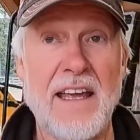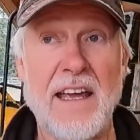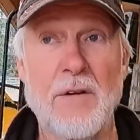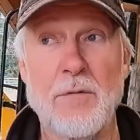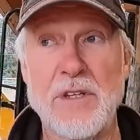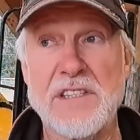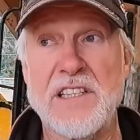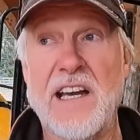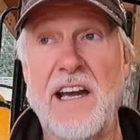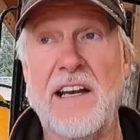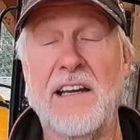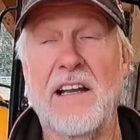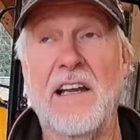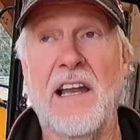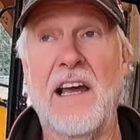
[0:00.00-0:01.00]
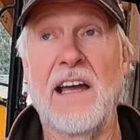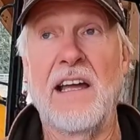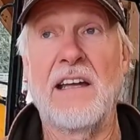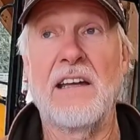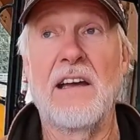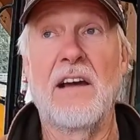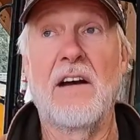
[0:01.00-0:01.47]
it was kind of
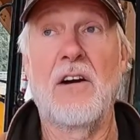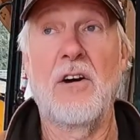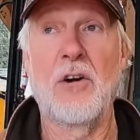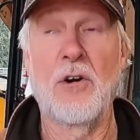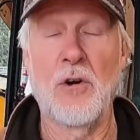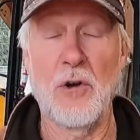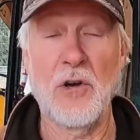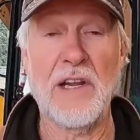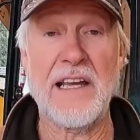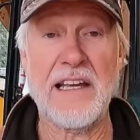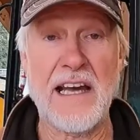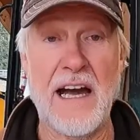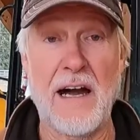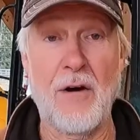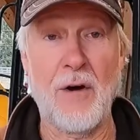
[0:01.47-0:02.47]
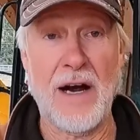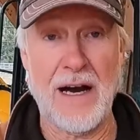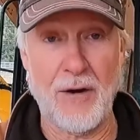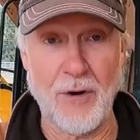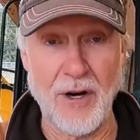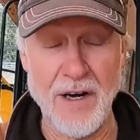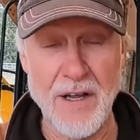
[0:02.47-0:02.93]
like, holy cow,
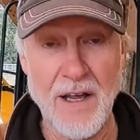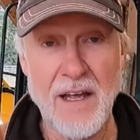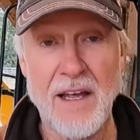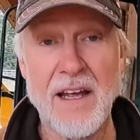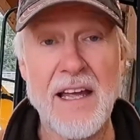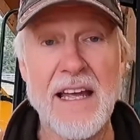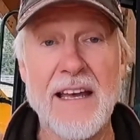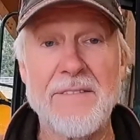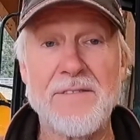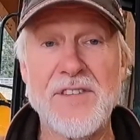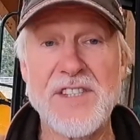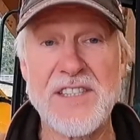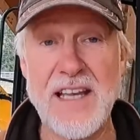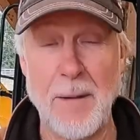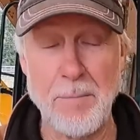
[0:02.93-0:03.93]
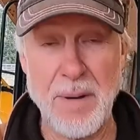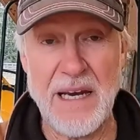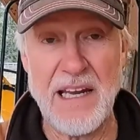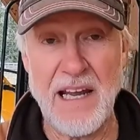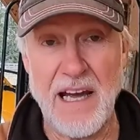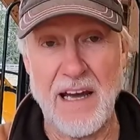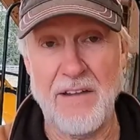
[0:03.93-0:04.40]
Howard, if
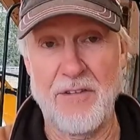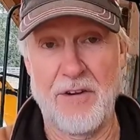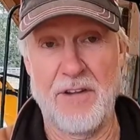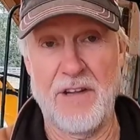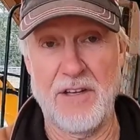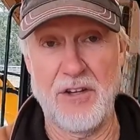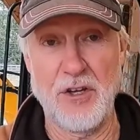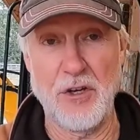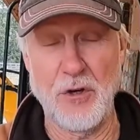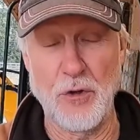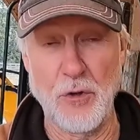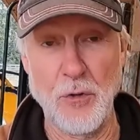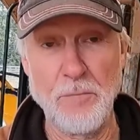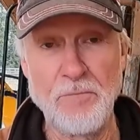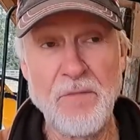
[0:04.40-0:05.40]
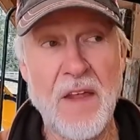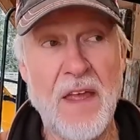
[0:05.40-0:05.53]
somebody other than you